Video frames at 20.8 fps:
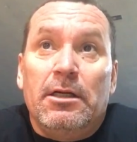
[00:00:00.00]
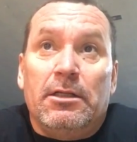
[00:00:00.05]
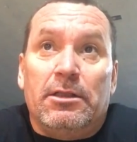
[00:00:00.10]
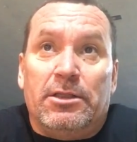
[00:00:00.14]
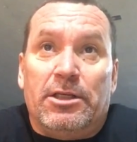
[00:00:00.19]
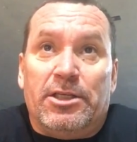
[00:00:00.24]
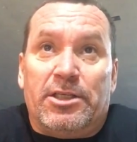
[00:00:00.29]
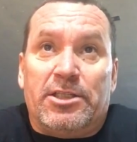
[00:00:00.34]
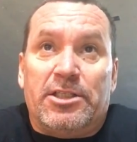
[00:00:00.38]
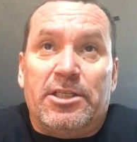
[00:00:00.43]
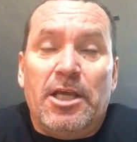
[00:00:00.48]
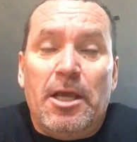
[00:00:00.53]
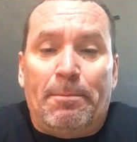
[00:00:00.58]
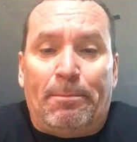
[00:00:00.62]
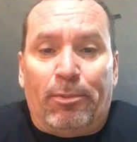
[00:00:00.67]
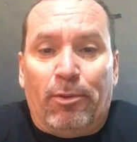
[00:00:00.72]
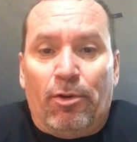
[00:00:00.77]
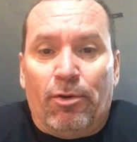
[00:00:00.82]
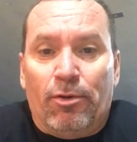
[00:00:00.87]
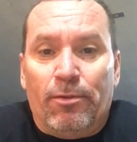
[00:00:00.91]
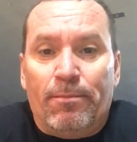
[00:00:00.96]

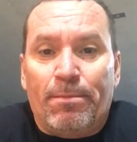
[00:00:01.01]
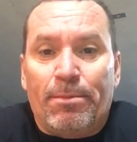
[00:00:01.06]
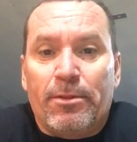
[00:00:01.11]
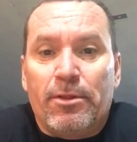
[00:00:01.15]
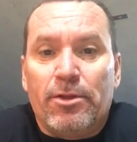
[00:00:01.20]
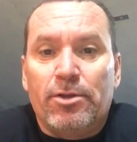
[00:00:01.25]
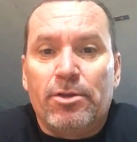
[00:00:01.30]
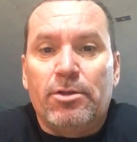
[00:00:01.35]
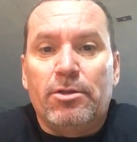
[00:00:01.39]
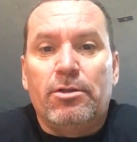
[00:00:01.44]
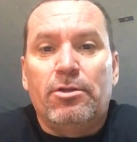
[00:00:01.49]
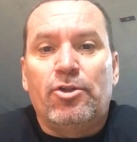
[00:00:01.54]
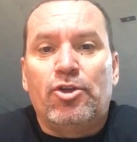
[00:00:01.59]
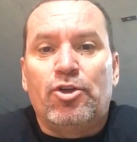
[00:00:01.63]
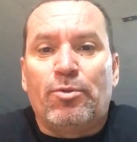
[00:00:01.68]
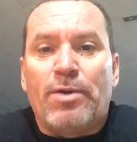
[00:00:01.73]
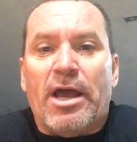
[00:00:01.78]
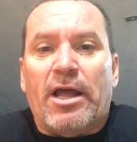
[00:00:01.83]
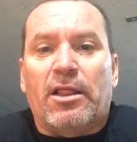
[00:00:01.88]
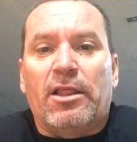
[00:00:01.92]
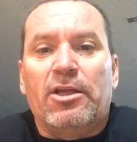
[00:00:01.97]
Discipulo,
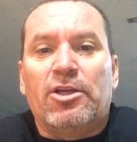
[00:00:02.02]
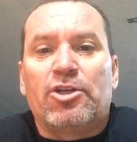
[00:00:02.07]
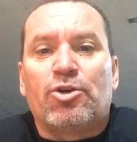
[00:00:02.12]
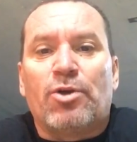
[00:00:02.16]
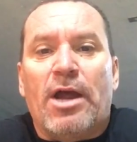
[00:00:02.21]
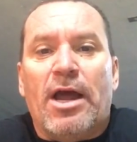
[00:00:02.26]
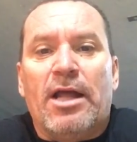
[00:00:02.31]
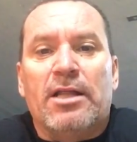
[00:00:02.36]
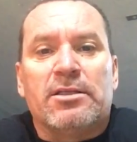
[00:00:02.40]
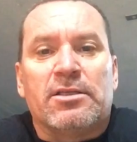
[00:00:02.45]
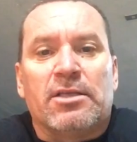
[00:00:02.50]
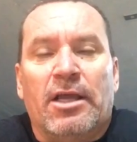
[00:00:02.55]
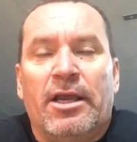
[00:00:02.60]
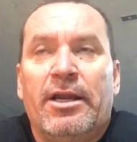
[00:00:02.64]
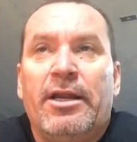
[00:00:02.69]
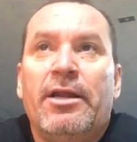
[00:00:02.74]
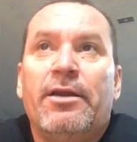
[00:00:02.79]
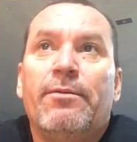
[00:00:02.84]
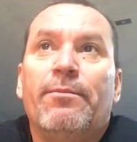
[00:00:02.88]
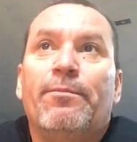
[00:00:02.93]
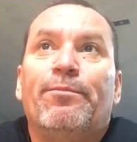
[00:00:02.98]
directly
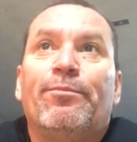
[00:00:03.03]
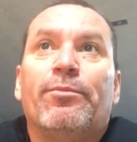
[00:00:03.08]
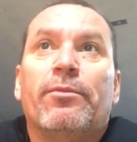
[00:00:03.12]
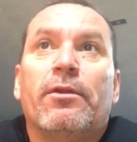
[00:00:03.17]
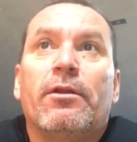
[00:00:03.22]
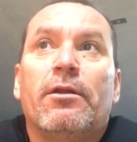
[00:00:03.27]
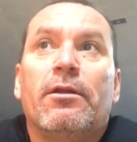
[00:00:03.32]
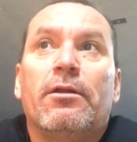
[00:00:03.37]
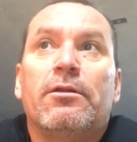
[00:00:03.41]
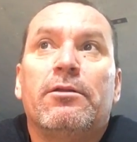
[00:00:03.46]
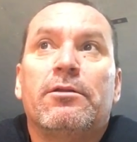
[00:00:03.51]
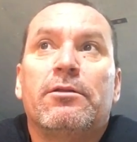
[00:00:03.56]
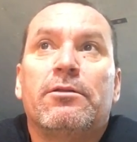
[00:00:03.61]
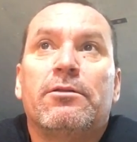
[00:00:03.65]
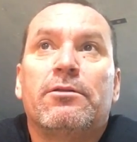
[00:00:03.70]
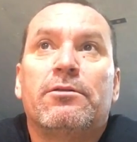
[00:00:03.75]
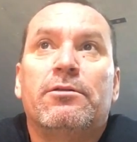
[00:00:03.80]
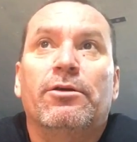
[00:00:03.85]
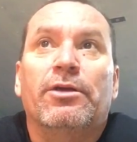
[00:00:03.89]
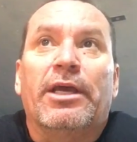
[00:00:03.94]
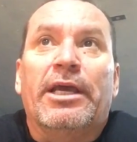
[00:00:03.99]
translated
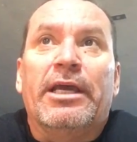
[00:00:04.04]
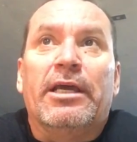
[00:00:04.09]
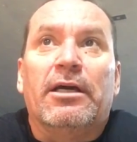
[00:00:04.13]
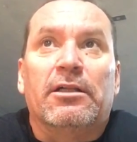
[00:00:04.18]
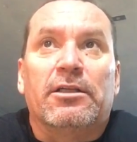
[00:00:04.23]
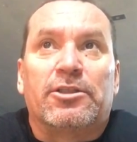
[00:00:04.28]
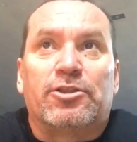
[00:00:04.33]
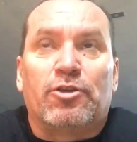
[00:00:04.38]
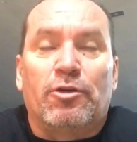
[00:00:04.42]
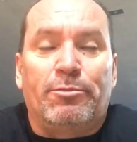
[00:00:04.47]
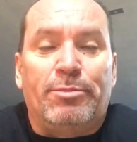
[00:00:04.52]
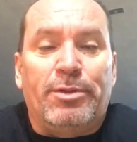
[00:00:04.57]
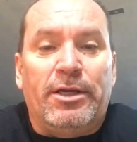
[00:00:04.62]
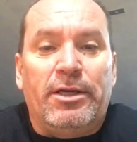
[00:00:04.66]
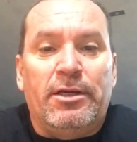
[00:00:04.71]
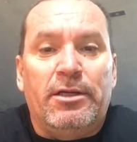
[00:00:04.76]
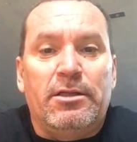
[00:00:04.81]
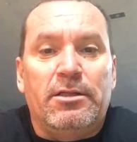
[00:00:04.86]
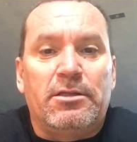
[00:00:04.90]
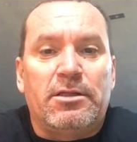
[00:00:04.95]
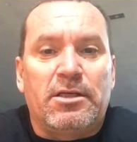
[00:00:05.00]
to English, would
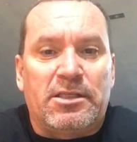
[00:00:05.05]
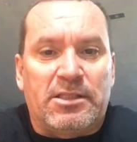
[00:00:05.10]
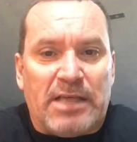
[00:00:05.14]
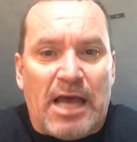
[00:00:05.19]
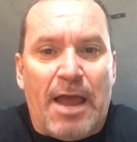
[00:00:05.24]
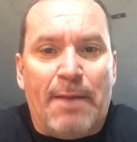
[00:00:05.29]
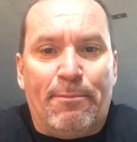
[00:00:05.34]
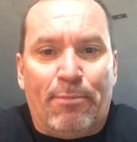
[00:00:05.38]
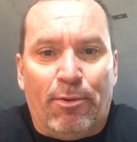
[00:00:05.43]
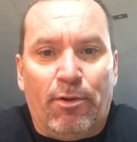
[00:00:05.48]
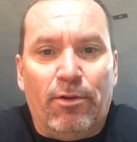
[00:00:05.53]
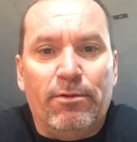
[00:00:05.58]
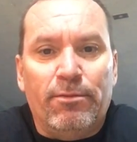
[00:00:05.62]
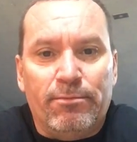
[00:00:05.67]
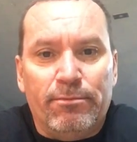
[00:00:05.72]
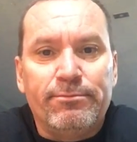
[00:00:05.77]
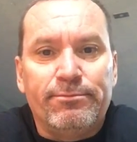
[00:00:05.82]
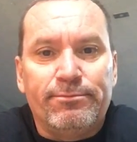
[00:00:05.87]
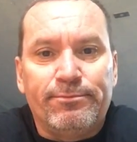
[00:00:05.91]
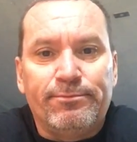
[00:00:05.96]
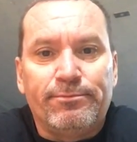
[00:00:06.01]
be disciple.
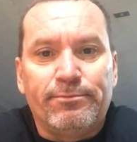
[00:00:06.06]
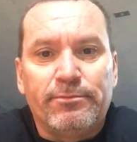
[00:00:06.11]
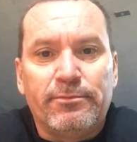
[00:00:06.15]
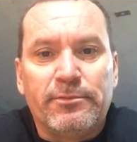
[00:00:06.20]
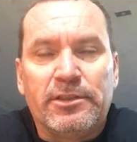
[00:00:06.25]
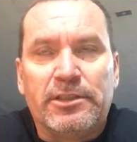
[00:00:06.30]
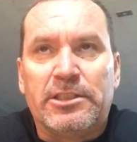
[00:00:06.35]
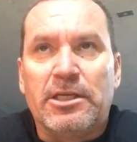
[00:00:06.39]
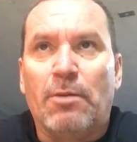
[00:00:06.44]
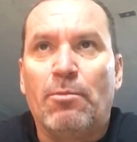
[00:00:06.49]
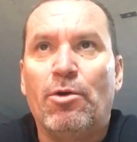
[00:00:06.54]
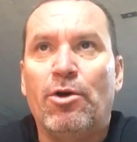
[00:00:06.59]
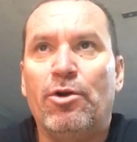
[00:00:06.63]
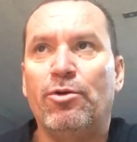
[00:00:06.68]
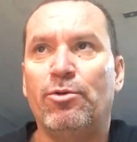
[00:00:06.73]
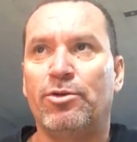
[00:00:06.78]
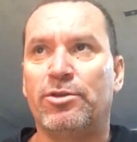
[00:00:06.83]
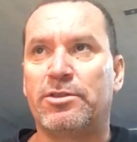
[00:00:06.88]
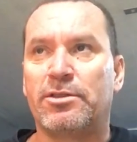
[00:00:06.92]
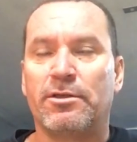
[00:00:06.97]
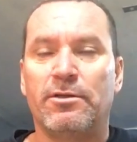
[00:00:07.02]
Someone
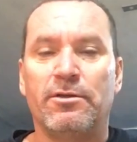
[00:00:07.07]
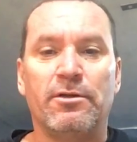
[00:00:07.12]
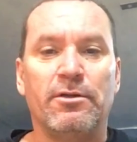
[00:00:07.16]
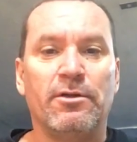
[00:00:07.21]
who is